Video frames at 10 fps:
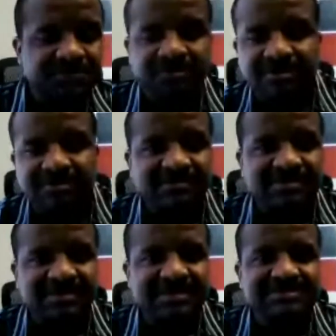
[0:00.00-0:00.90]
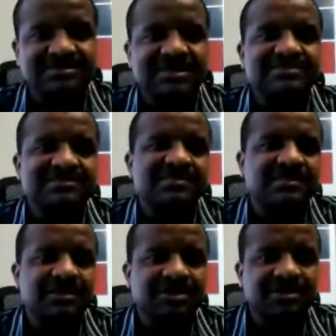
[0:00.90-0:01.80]
people that's
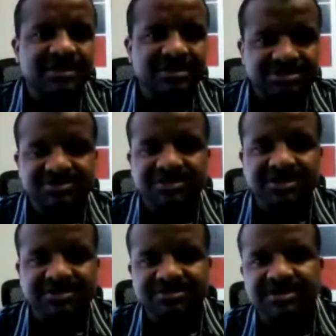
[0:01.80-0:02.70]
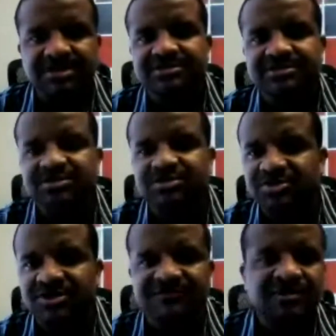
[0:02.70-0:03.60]
their connection to the internet. It's
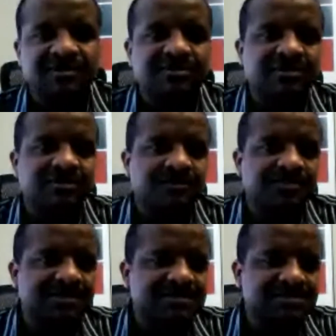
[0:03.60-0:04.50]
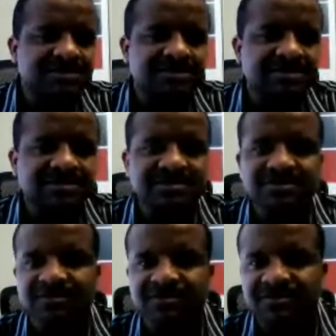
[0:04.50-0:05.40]
not via their
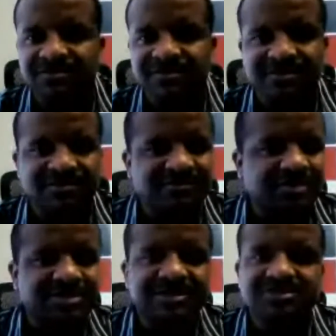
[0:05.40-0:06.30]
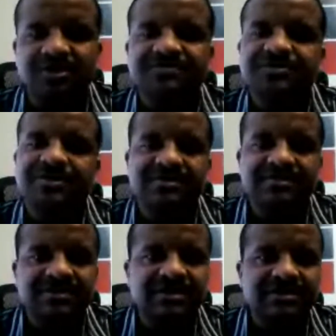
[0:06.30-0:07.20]
PC or their desktops or
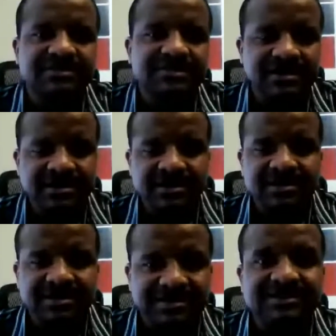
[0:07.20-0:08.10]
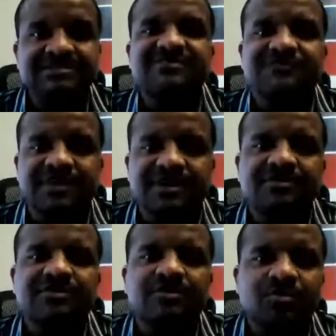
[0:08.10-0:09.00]
anything like that. It is
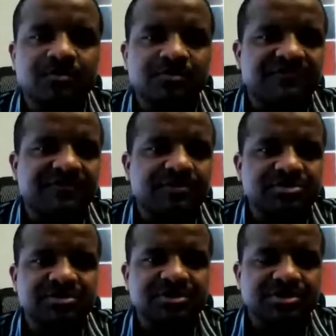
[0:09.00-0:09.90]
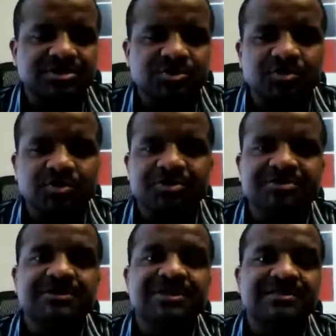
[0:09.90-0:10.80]
via their mobile phones. So in order
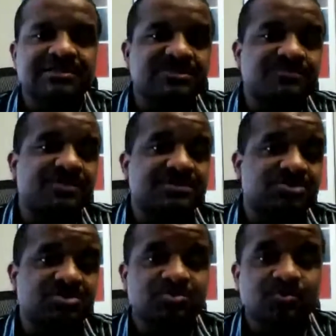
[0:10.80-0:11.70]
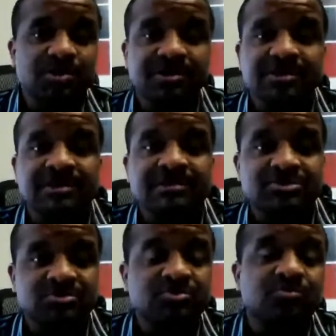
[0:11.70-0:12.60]
to get this business to work
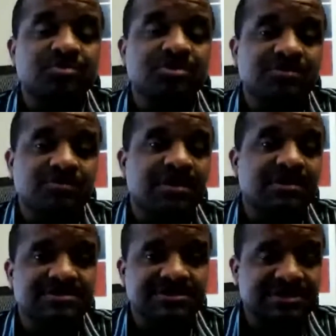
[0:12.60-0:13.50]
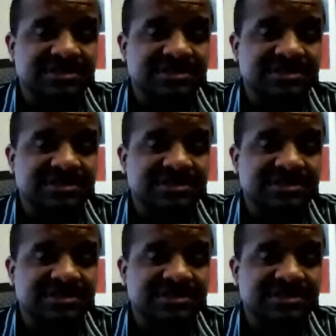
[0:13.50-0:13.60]
and to do really well and